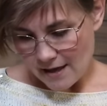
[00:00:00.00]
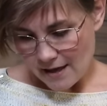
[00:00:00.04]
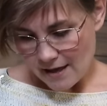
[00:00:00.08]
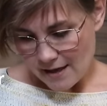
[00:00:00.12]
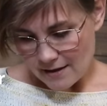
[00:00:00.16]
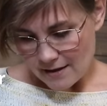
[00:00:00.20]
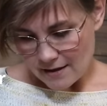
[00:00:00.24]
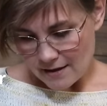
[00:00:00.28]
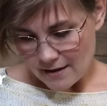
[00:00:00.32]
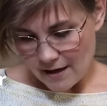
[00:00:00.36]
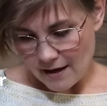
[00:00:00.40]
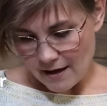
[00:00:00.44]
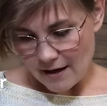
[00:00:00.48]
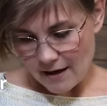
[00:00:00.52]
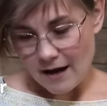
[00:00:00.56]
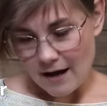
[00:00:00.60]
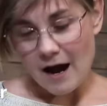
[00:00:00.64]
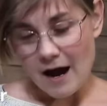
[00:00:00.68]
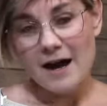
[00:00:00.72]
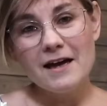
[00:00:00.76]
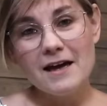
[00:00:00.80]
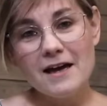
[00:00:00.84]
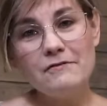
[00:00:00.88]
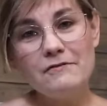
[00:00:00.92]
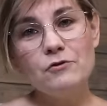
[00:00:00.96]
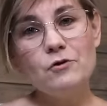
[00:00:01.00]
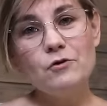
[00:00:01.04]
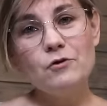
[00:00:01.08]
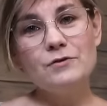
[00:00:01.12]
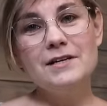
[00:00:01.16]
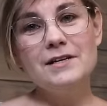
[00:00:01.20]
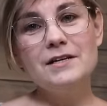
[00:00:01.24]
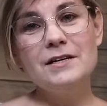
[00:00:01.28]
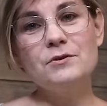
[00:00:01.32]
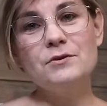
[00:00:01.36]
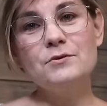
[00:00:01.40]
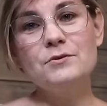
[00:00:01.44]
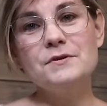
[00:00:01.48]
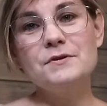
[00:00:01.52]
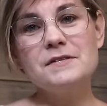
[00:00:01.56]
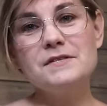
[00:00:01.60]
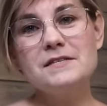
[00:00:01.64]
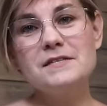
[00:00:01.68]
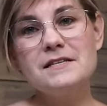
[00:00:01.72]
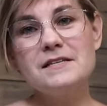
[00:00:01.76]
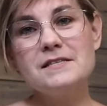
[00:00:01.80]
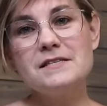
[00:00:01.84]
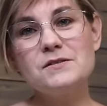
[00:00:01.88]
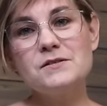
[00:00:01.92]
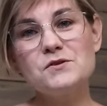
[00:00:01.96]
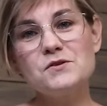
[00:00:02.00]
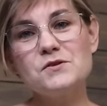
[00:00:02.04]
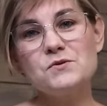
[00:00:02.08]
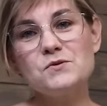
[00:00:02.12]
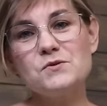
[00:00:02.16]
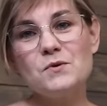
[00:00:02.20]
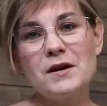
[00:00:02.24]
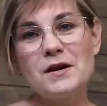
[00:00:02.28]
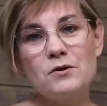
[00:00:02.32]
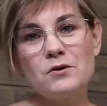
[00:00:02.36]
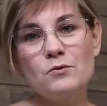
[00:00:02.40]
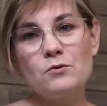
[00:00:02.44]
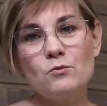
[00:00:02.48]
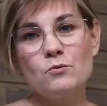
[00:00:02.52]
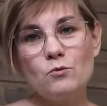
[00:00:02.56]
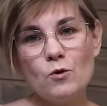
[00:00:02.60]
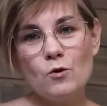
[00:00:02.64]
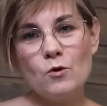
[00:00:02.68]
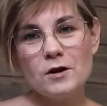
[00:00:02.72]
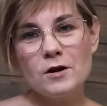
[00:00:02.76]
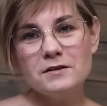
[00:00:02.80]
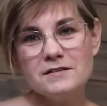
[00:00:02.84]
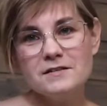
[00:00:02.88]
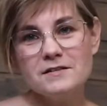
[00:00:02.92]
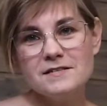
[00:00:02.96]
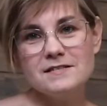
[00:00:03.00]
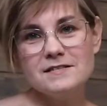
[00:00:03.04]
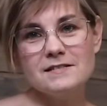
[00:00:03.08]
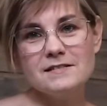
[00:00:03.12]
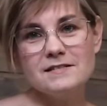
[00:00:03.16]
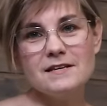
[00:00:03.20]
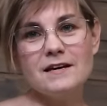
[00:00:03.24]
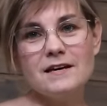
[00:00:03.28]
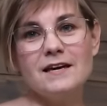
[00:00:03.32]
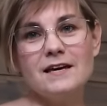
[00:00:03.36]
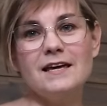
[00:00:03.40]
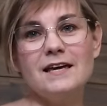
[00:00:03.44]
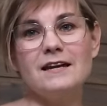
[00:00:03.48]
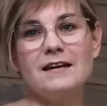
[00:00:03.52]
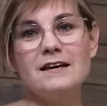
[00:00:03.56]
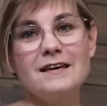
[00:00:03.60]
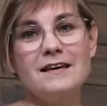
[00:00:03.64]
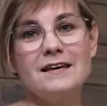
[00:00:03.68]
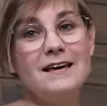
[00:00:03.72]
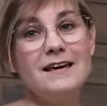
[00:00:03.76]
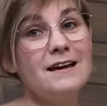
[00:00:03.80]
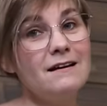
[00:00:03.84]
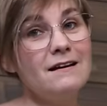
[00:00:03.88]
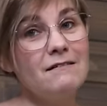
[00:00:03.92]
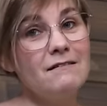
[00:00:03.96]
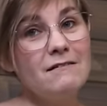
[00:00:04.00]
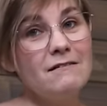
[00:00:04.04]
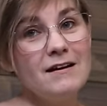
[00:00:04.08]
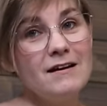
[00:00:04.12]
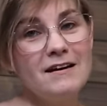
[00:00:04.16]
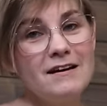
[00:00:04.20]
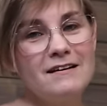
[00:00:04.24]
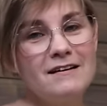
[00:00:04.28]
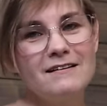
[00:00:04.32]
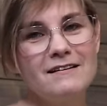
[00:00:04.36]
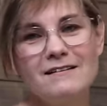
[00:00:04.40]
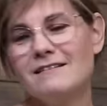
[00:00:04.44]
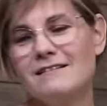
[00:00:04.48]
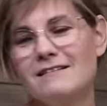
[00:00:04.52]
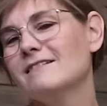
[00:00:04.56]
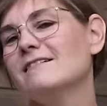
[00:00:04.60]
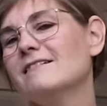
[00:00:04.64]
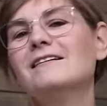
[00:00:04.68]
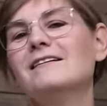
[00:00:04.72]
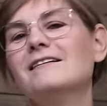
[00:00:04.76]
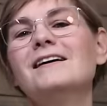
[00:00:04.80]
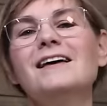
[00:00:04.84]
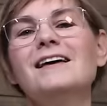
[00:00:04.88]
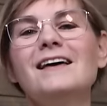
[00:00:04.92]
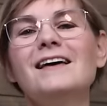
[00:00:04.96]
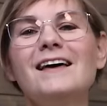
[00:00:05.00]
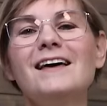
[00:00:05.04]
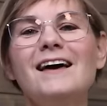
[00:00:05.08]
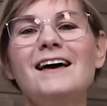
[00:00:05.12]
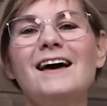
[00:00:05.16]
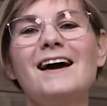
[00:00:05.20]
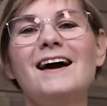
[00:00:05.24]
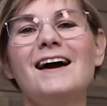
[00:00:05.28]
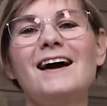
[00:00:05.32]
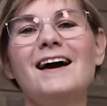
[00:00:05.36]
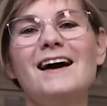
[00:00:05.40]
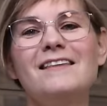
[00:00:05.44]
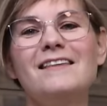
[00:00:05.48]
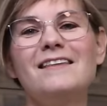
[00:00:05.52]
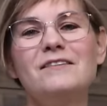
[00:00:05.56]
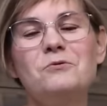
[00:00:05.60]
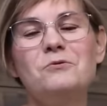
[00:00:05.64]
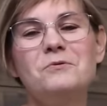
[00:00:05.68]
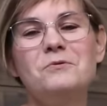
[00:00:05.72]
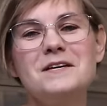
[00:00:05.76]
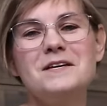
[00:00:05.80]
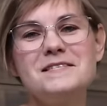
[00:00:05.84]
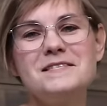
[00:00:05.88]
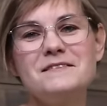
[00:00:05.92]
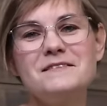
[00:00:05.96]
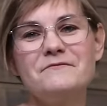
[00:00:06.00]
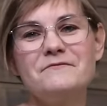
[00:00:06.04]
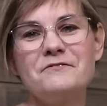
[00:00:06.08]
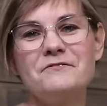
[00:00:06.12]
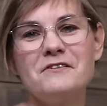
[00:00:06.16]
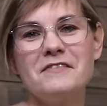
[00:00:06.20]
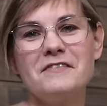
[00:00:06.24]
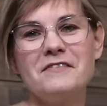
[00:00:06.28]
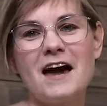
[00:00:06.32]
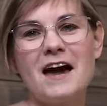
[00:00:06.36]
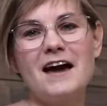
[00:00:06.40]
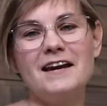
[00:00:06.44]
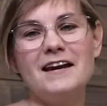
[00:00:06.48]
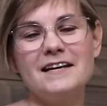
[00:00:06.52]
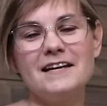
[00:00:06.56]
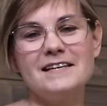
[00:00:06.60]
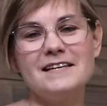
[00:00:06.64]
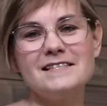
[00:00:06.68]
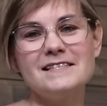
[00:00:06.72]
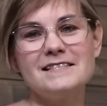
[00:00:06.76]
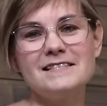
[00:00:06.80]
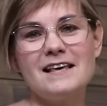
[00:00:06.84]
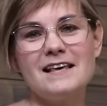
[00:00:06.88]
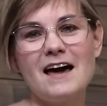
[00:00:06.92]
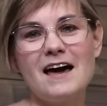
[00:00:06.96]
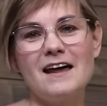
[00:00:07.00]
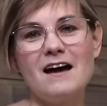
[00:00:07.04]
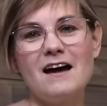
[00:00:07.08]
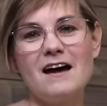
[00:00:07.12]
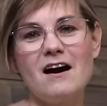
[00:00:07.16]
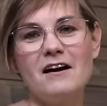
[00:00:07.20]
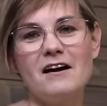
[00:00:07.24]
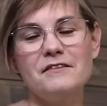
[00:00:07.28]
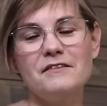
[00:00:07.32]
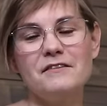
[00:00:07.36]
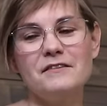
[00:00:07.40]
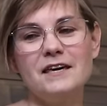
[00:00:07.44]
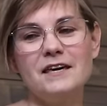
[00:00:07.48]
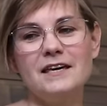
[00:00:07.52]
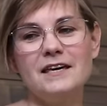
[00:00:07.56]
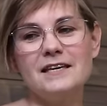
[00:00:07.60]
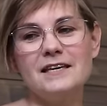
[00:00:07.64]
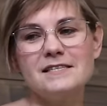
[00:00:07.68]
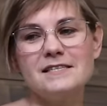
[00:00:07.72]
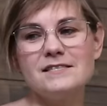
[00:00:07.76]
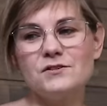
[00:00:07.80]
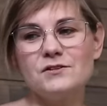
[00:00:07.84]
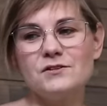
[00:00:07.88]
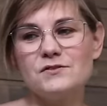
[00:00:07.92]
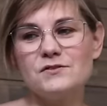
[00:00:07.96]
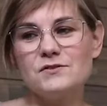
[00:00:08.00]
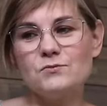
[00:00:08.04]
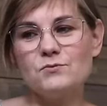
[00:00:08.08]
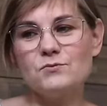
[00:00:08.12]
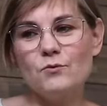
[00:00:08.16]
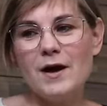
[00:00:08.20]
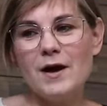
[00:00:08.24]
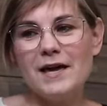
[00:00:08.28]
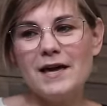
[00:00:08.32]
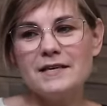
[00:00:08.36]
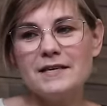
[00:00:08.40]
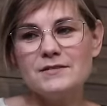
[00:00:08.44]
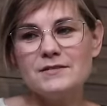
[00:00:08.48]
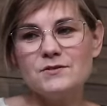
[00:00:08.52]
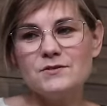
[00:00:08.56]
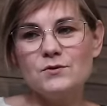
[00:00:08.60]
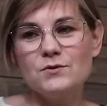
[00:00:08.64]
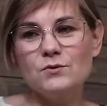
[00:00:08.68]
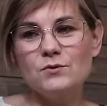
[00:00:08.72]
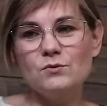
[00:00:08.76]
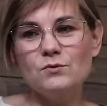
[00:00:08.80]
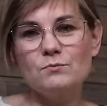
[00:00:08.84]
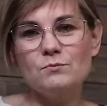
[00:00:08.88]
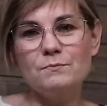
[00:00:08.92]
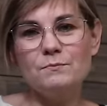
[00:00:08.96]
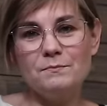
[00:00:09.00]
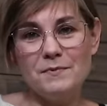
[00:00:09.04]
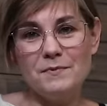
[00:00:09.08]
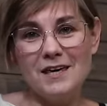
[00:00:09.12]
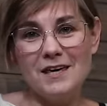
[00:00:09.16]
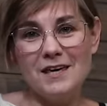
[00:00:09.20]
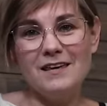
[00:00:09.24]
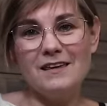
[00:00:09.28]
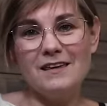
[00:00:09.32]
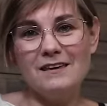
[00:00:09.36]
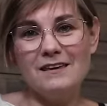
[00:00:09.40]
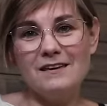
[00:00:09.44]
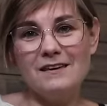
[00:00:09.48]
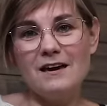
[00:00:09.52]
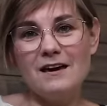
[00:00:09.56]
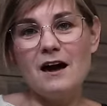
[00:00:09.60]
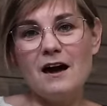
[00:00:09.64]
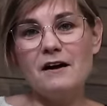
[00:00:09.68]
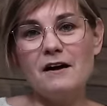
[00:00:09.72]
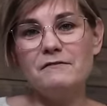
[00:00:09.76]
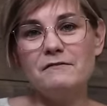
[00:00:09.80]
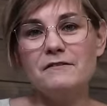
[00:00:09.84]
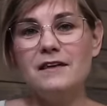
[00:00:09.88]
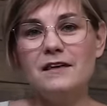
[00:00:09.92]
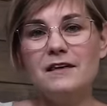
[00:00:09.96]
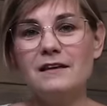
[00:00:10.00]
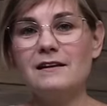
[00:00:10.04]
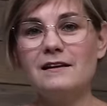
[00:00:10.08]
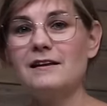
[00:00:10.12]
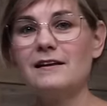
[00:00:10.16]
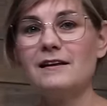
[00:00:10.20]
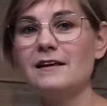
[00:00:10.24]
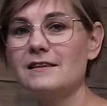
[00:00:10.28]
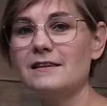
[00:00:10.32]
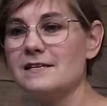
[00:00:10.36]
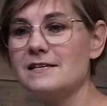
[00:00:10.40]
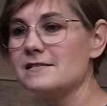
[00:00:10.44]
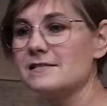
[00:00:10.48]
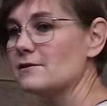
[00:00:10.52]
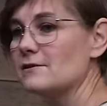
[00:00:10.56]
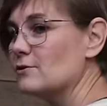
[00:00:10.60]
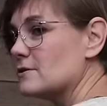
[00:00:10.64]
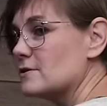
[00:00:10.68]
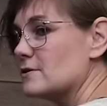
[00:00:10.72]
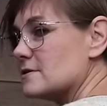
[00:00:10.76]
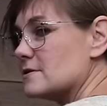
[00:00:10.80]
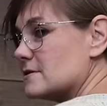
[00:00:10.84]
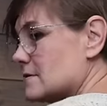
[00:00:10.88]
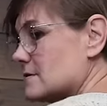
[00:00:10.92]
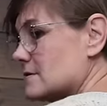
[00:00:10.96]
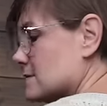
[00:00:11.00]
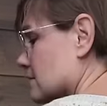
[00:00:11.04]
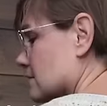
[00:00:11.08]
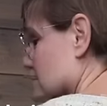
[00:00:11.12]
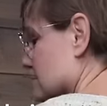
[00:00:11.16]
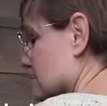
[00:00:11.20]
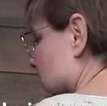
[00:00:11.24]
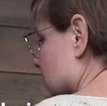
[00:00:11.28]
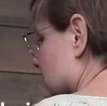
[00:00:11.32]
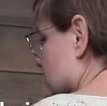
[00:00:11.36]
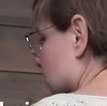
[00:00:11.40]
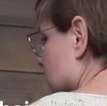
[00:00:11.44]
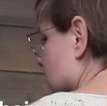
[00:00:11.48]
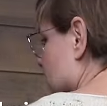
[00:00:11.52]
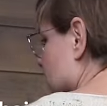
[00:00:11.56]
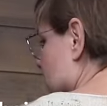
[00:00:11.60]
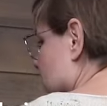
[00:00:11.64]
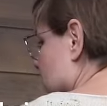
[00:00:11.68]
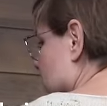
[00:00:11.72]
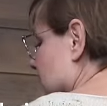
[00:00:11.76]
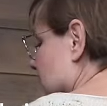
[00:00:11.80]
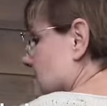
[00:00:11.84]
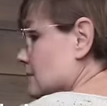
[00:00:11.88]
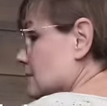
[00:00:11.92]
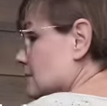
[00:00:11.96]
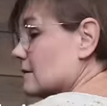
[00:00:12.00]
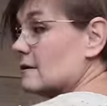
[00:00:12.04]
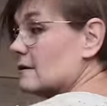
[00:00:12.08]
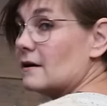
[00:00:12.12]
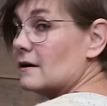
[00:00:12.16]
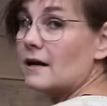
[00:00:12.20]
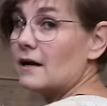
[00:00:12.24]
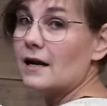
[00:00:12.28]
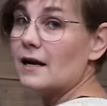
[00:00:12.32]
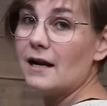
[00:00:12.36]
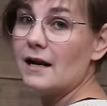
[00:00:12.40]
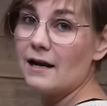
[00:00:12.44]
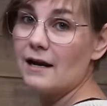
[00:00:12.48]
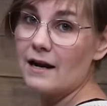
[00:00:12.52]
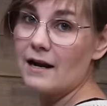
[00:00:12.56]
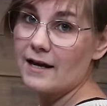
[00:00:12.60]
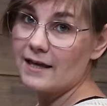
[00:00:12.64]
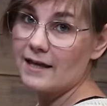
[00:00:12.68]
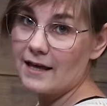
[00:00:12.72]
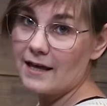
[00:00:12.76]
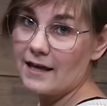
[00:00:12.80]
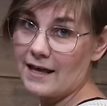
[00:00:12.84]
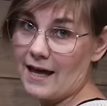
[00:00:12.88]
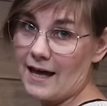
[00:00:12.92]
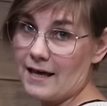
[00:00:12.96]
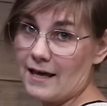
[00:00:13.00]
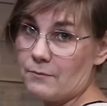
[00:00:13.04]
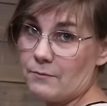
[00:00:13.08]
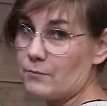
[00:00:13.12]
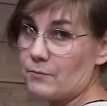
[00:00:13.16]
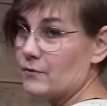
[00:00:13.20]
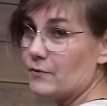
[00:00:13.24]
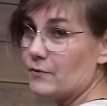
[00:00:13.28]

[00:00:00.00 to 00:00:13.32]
I have only used this sweater once in a year. And the reason for that is that I think it's just way too big. I think this looks like a cape.